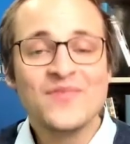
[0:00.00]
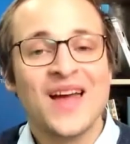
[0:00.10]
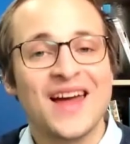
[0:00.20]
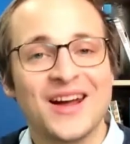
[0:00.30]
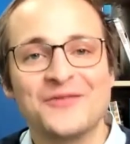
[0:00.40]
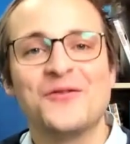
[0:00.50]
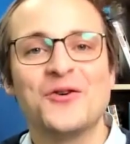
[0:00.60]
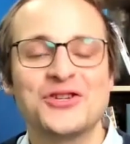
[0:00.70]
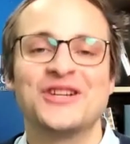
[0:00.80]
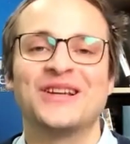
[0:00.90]
And
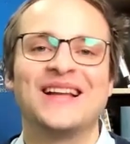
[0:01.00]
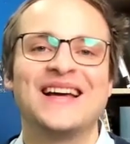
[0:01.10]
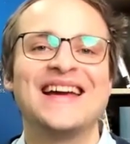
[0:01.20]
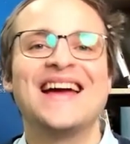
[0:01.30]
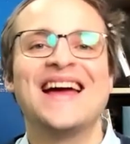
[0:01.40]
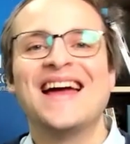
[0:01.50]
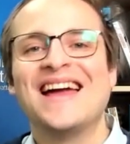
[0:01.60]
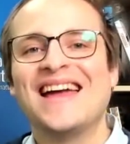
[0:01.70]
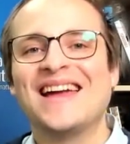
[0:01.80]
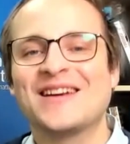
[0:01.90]
unfortunately,
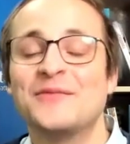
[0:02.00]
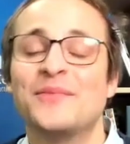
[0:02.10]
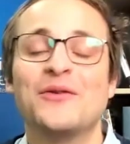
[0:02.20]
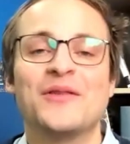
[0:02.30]
it can be